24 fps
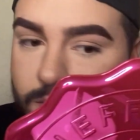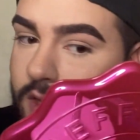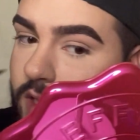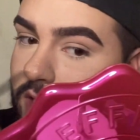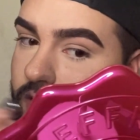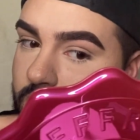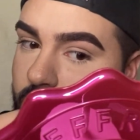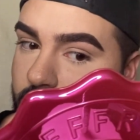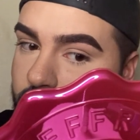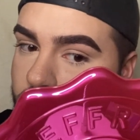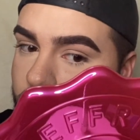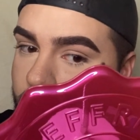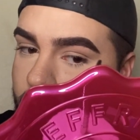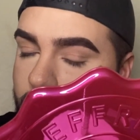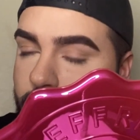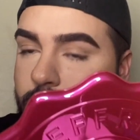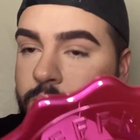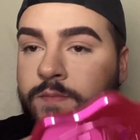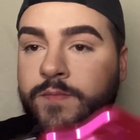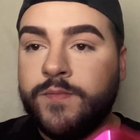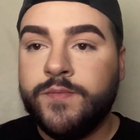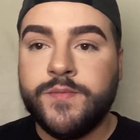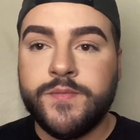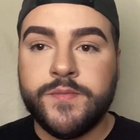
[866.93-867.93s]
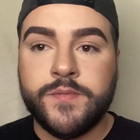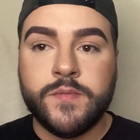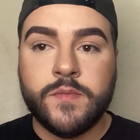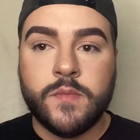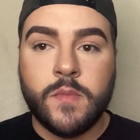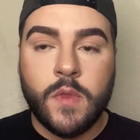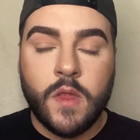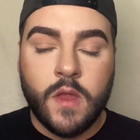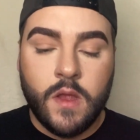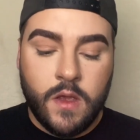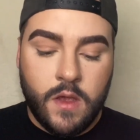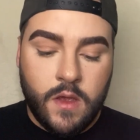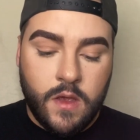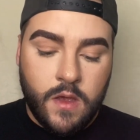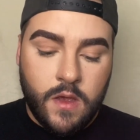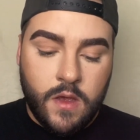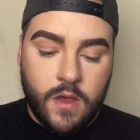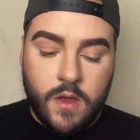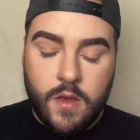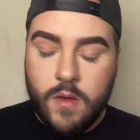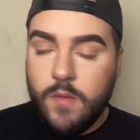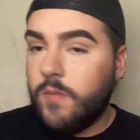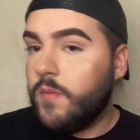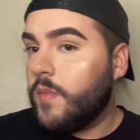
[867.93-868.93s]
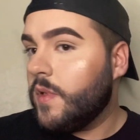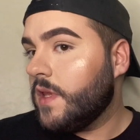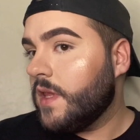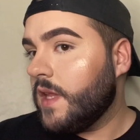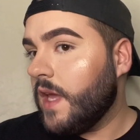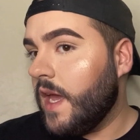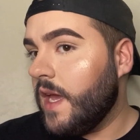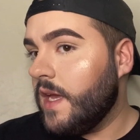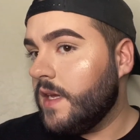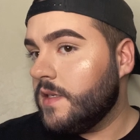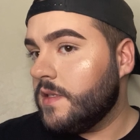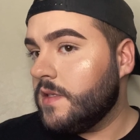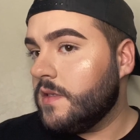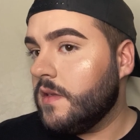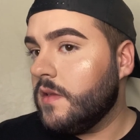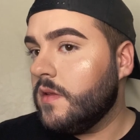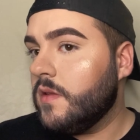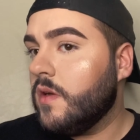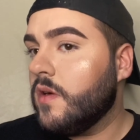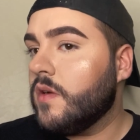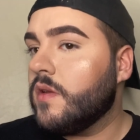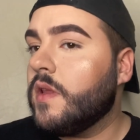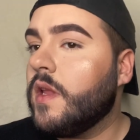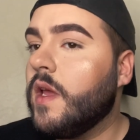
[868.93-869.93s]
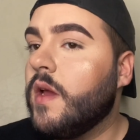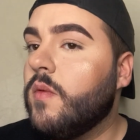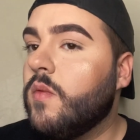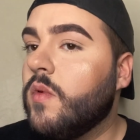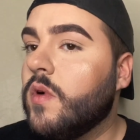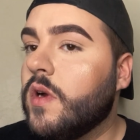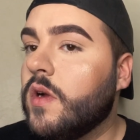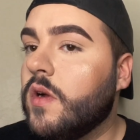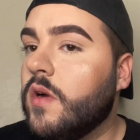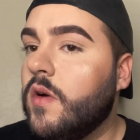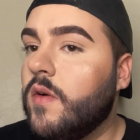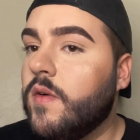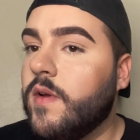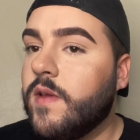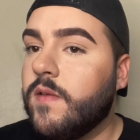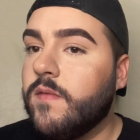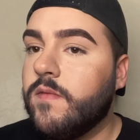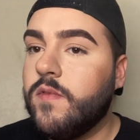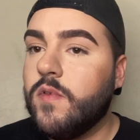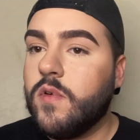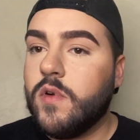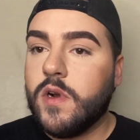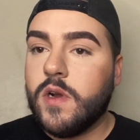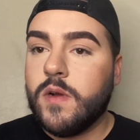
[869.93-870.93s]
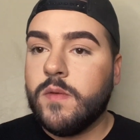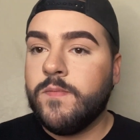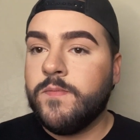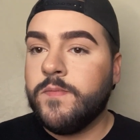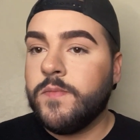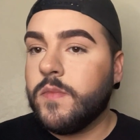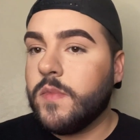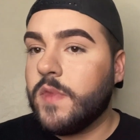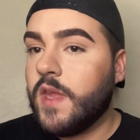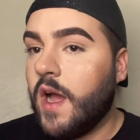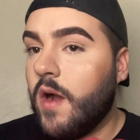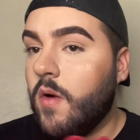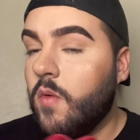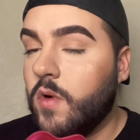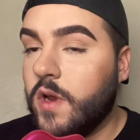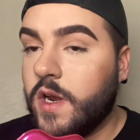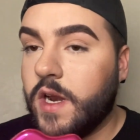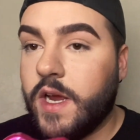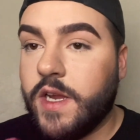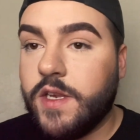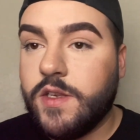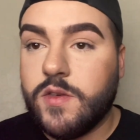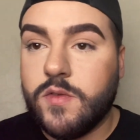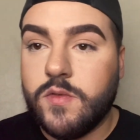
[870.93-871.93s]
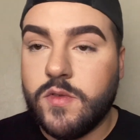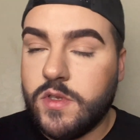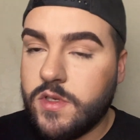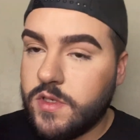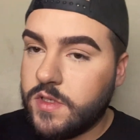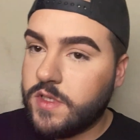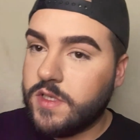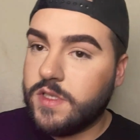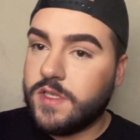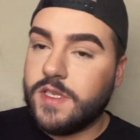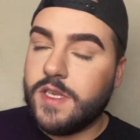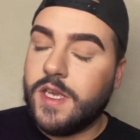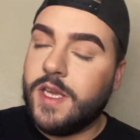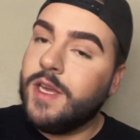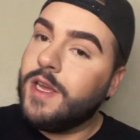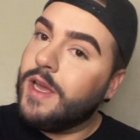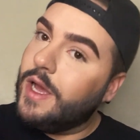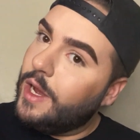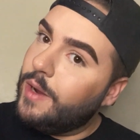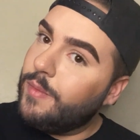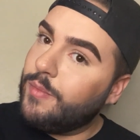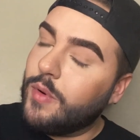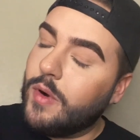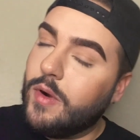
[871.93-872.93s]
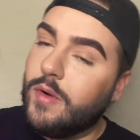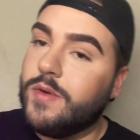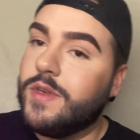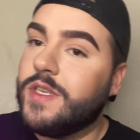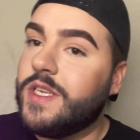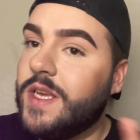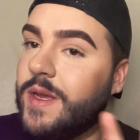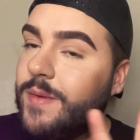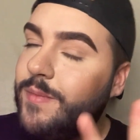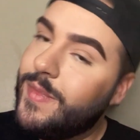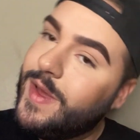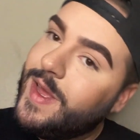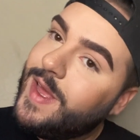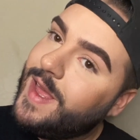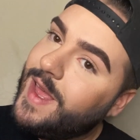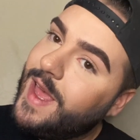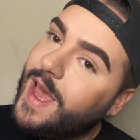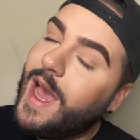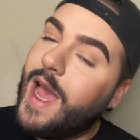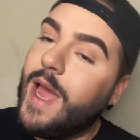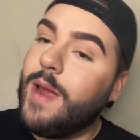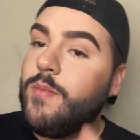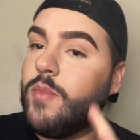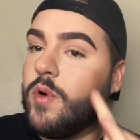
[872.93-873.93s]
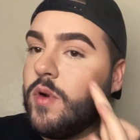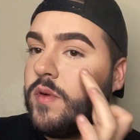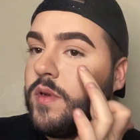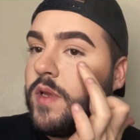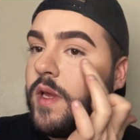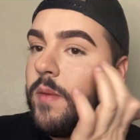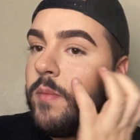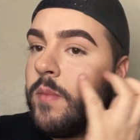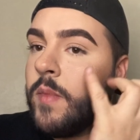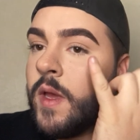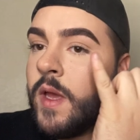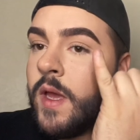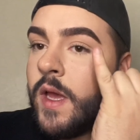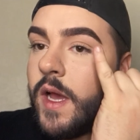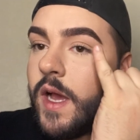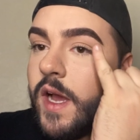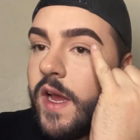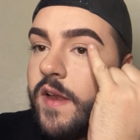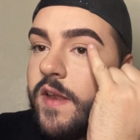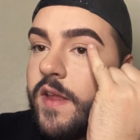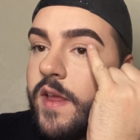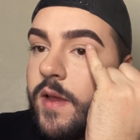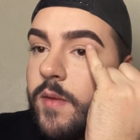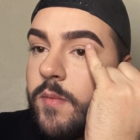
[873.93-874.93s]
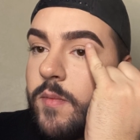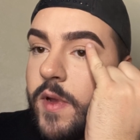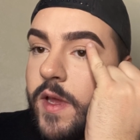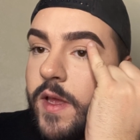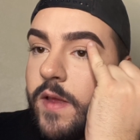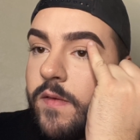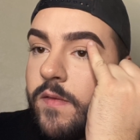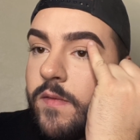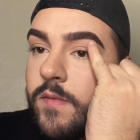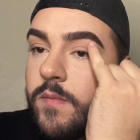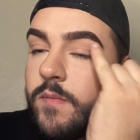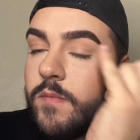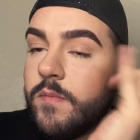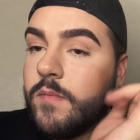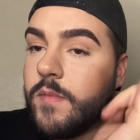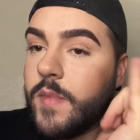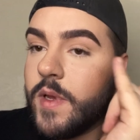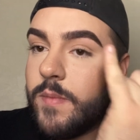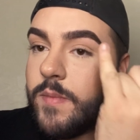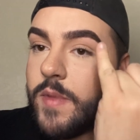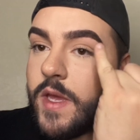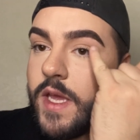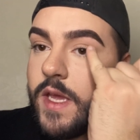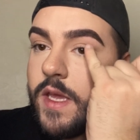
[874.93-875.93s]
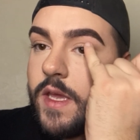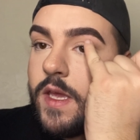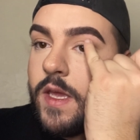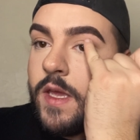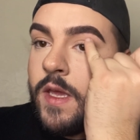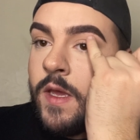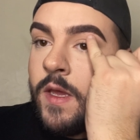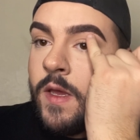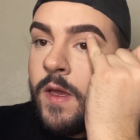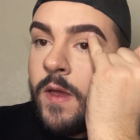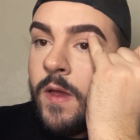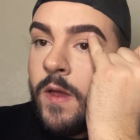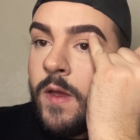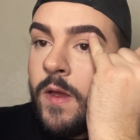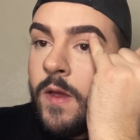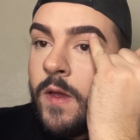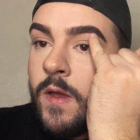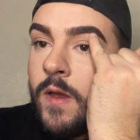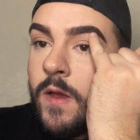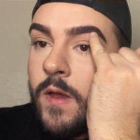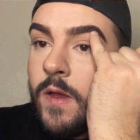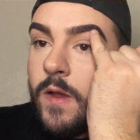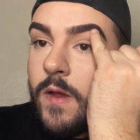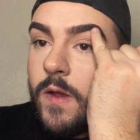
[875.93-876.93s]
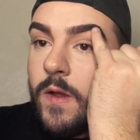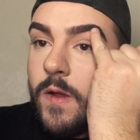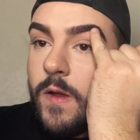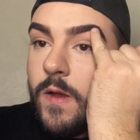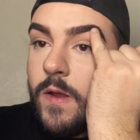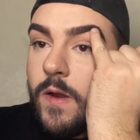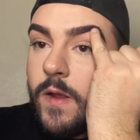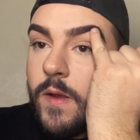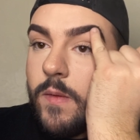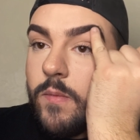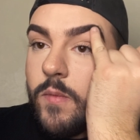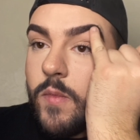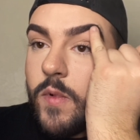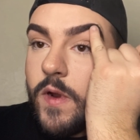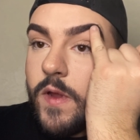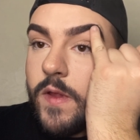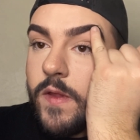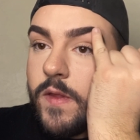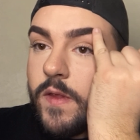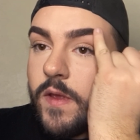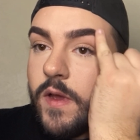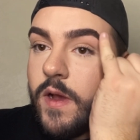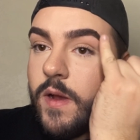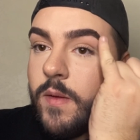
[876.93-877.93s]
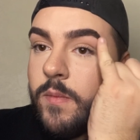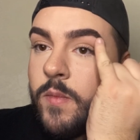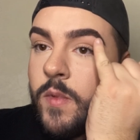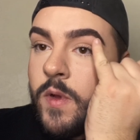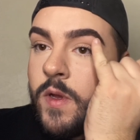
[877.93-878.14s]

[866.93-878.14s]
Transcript: It's fine. But that is the look that we're going for. Now what I do, this is a pro tip, high pro tip. I take my pinky and I press up.